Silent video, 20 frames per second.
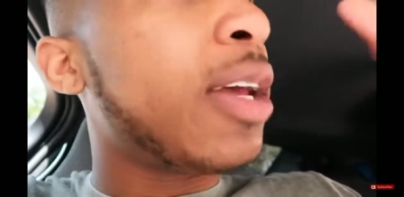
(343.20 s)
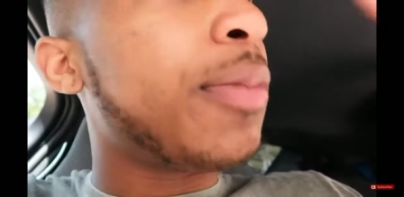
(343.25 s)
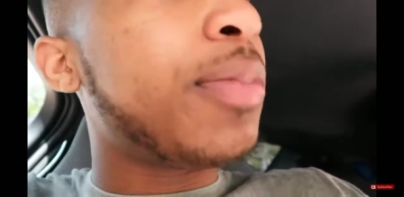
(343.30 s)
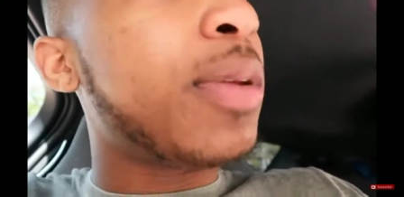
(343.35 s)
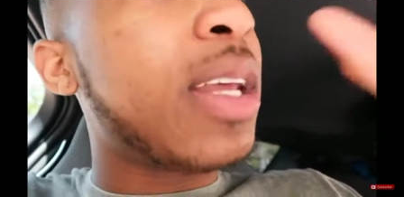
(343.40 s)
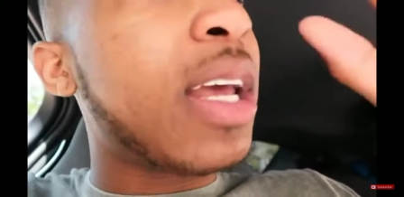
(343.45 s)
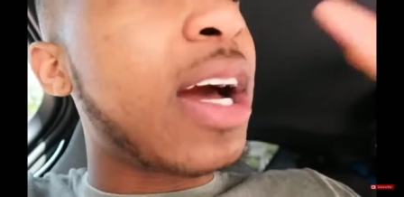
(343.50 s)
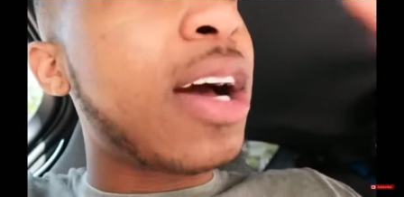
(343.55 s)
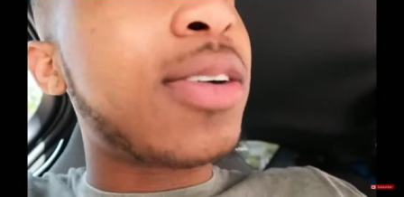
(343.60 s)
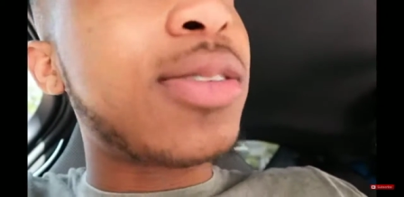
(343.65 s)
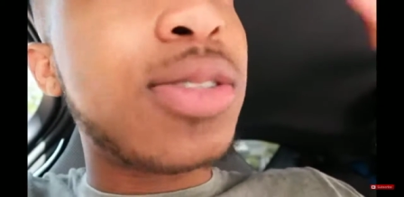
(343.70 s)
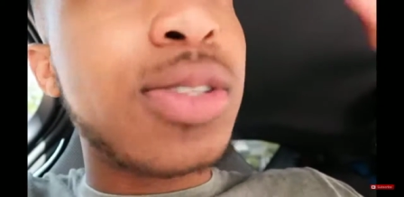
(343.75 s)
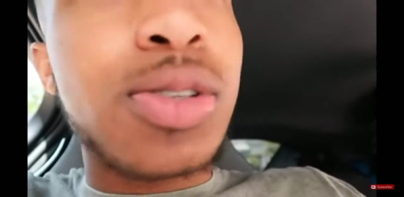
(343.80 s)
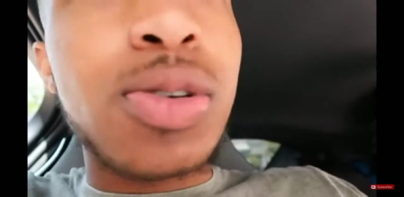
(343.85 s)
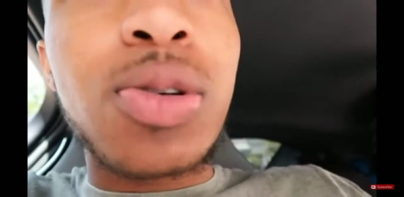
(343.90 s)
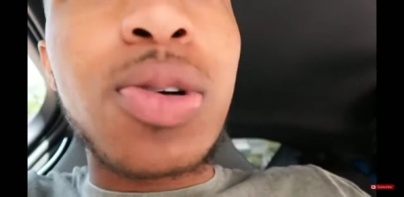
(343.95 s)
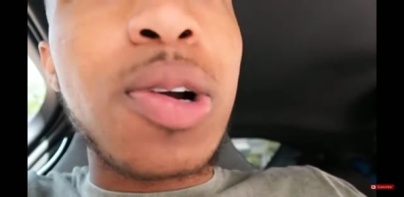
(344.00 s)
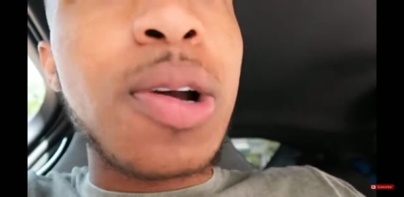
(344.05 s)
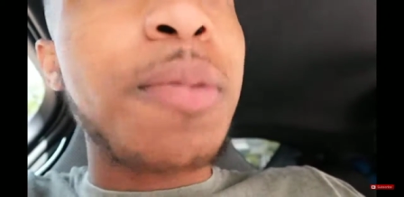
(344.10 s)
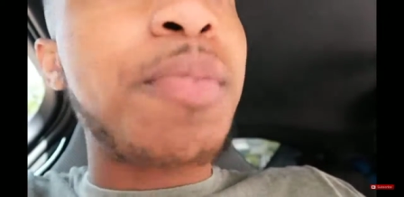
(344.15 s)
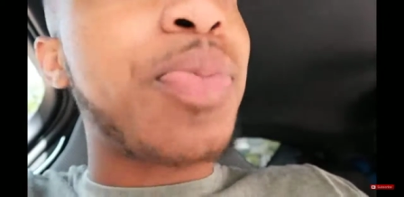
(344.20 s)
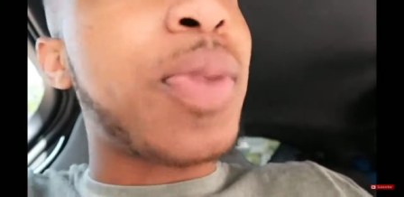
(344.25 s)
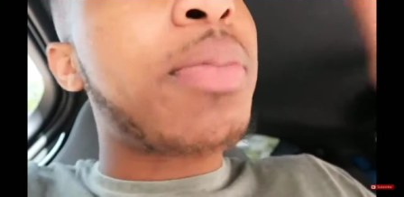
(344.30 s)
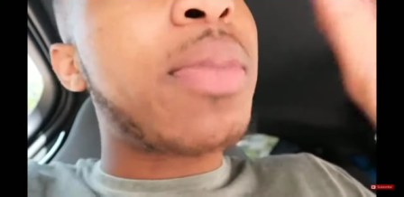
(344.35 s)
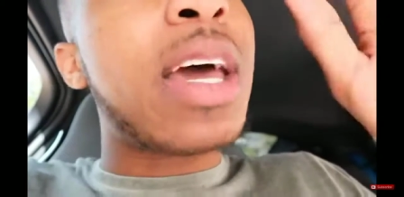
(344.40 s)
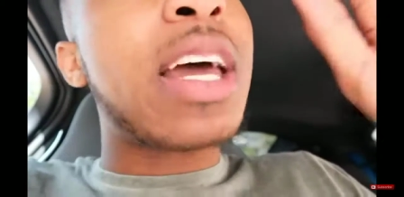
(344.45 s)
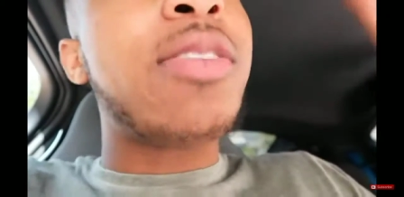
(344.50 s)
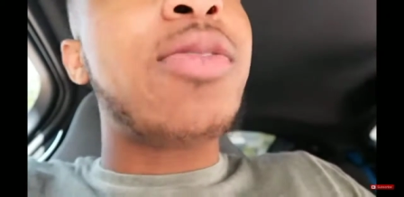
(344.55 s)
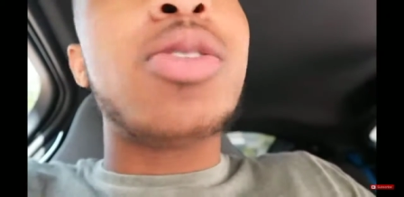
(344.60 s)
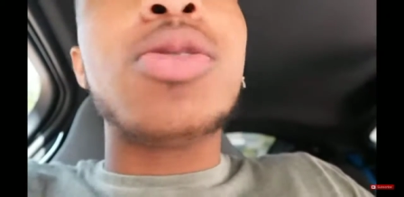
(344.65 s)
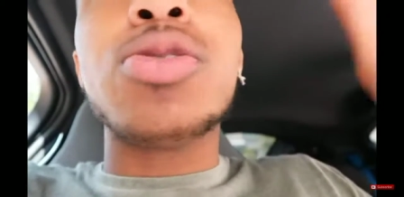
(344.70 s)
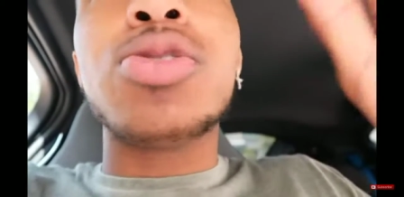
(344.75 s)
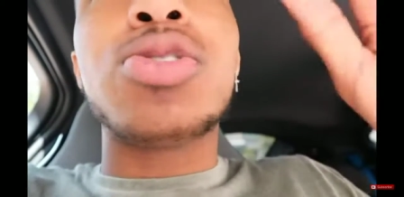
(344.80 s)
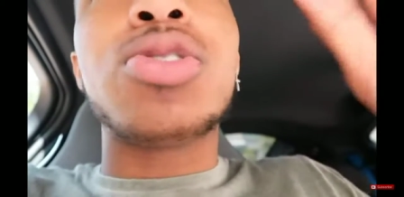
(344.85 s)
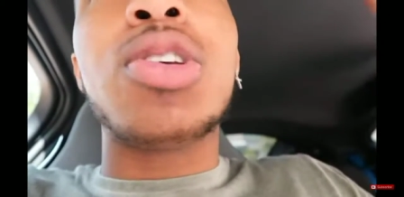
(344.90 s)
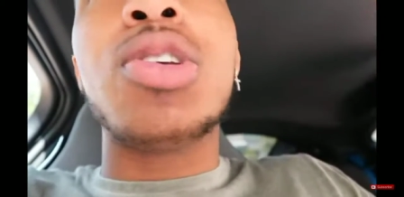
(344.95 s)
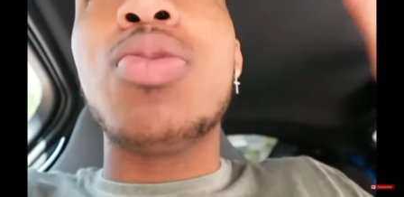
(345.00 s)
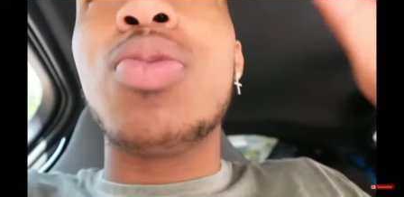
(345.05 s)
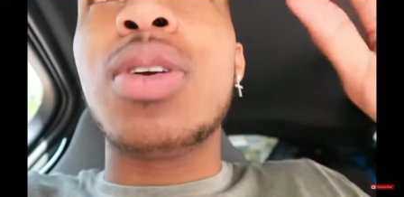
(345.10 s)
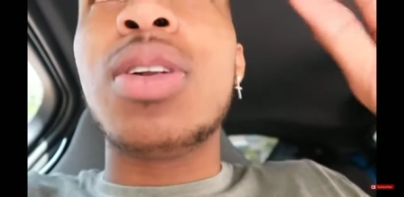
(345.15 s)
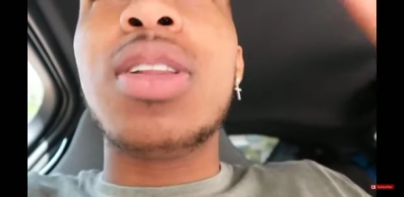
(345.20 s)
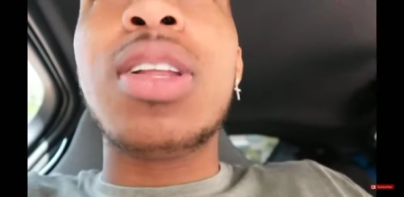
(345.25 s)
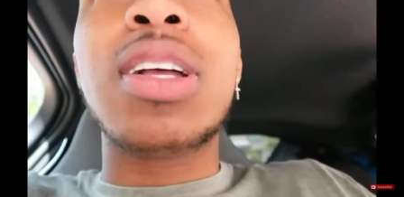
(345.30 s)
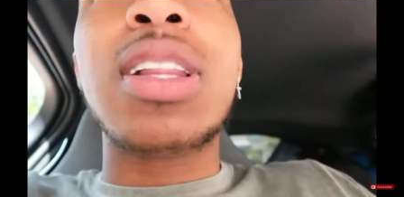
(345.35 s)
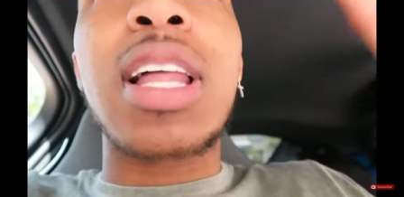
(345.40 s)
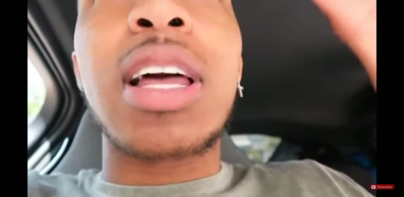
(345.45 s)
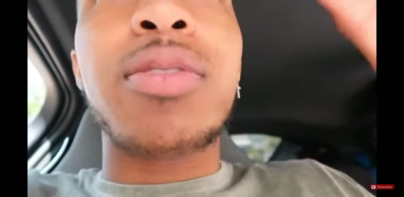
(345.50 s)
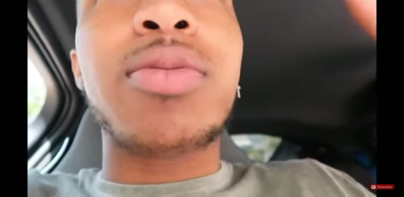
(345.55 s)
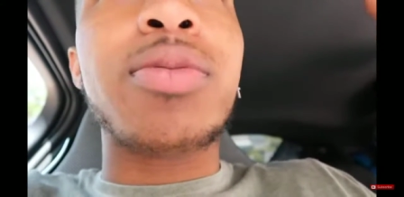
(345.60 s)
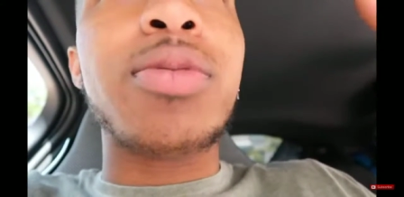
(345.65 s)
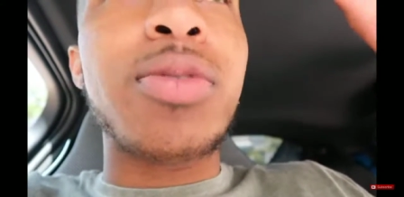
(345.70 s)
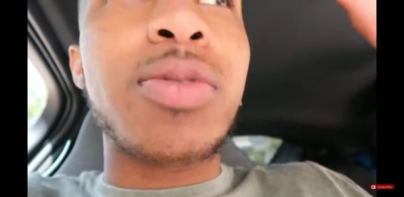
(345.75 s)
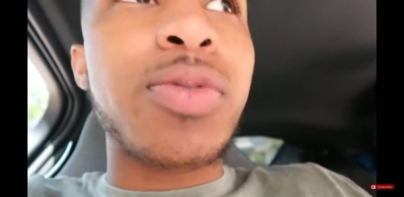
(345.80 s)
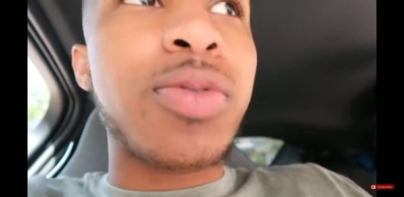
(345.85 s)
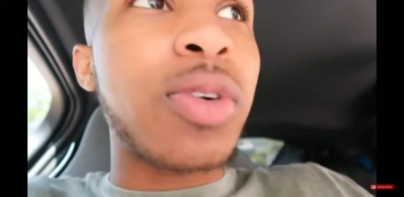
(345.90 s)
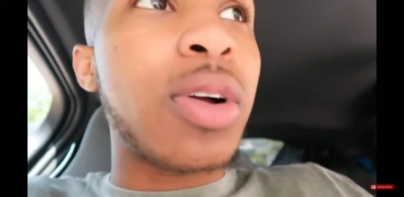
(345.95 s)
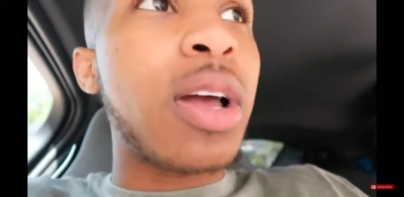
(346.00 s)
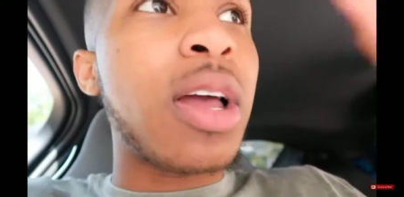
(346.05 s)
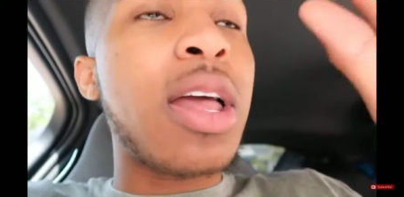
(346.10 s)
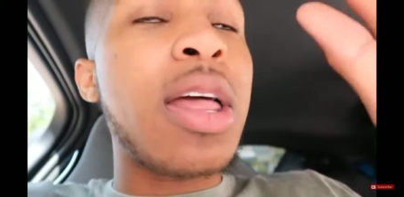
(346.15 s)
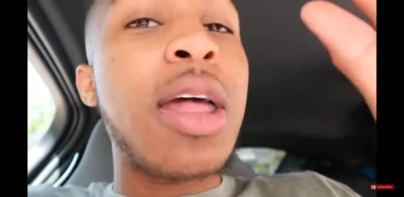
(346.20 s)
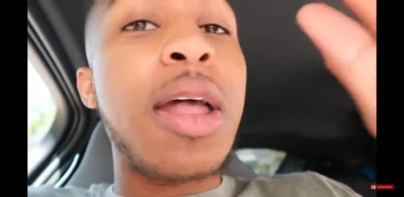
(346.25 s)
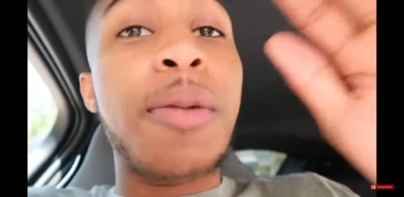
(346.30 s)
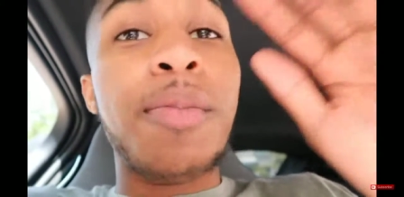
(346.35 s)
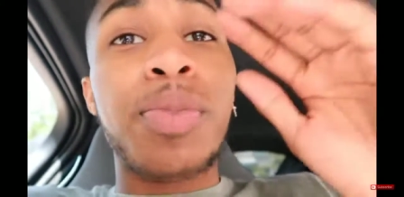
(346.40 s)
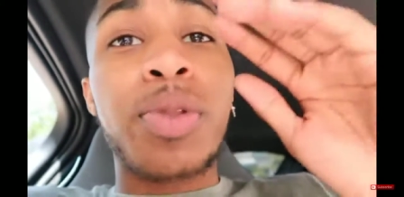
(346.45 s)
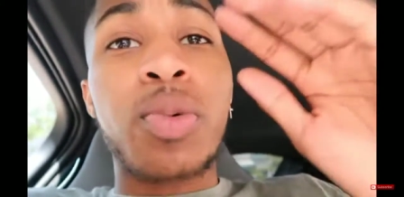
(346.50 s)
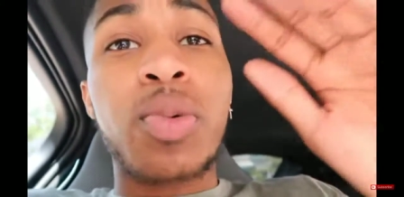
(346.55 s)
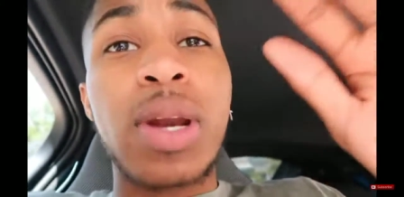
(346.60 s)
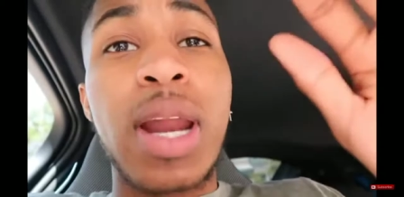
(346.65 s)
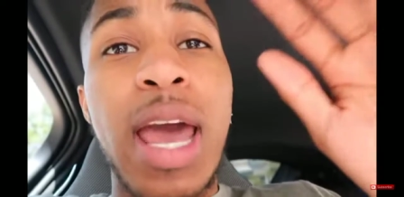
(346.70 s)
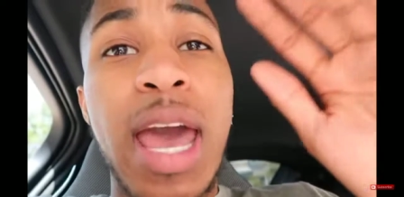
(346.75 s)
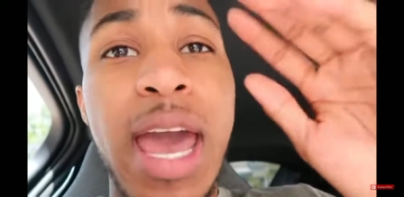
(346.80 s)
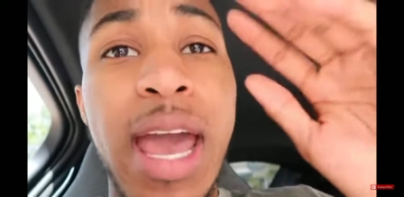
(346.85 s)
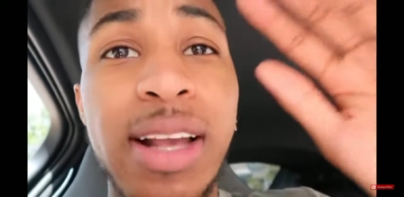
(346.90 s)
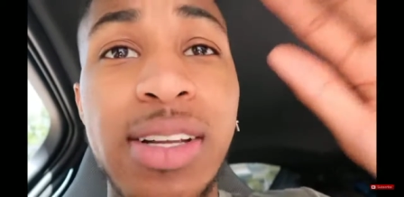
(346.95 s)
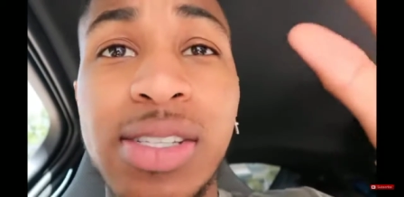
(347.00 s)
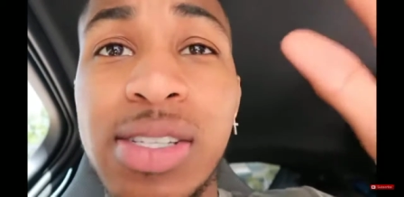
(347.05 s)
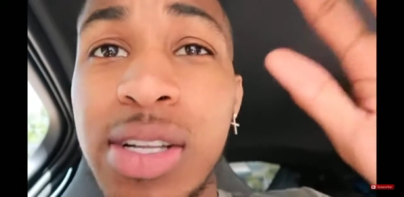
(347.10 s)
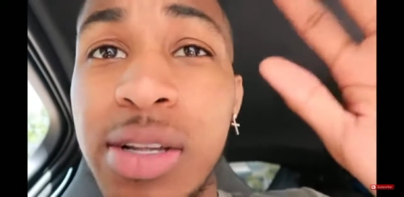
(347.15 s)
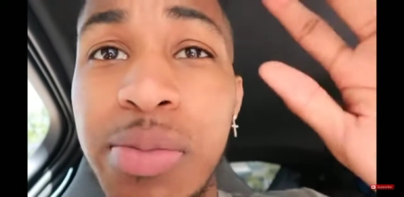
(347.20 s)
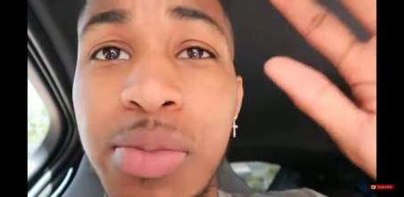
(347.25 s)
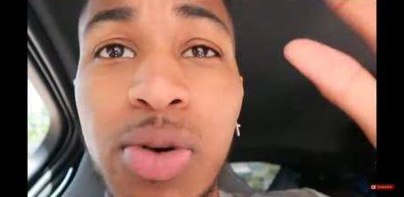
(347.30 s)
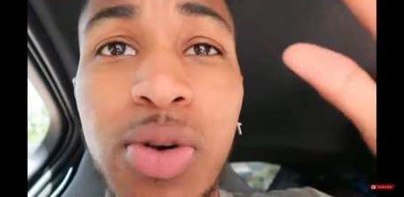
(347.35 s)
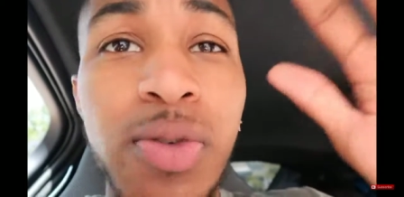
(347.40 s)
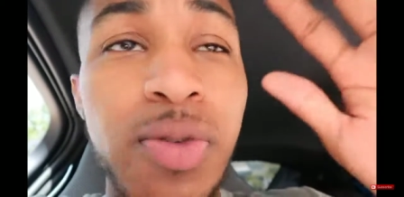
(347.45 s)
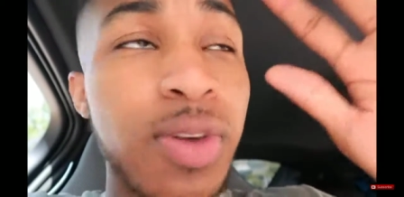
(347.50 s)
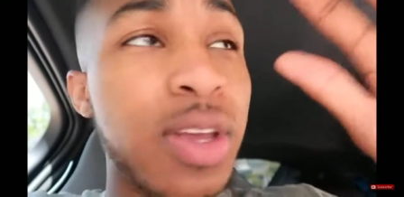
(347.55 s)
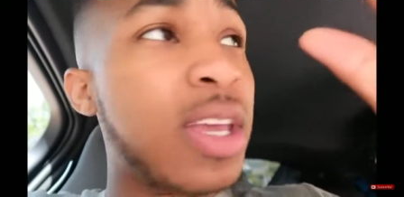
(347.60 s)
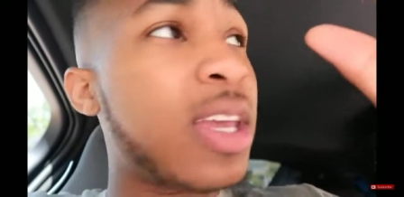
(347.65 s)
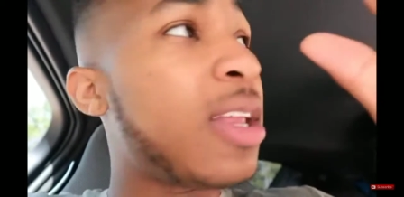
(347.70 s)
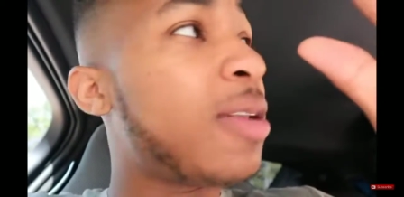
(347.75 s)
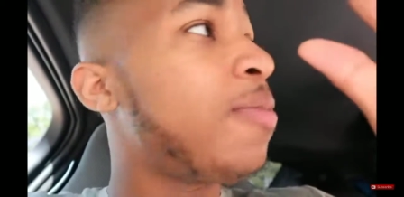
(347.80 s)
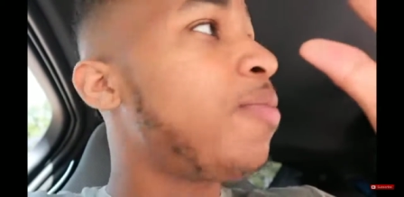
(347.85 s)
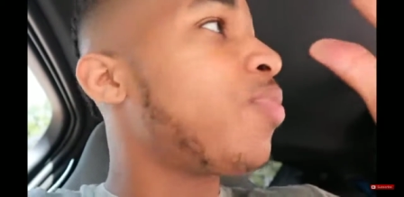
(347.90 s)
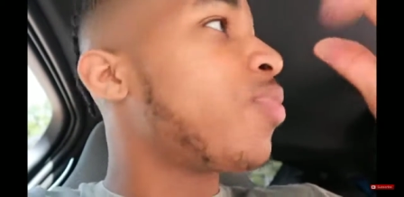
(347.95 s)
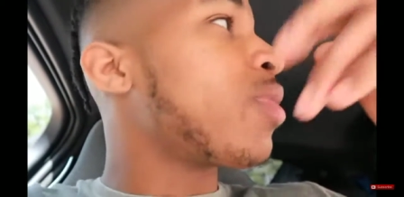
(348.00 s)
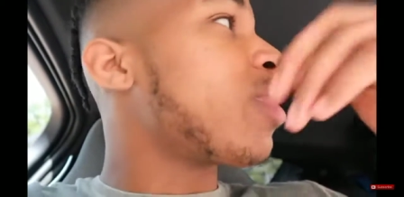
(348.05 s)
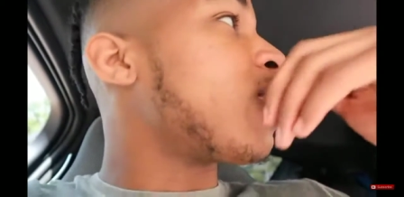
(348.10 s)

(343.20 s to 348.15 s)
empty house tour. I'm not even going to show you what it looked like from the front. When I actually move in,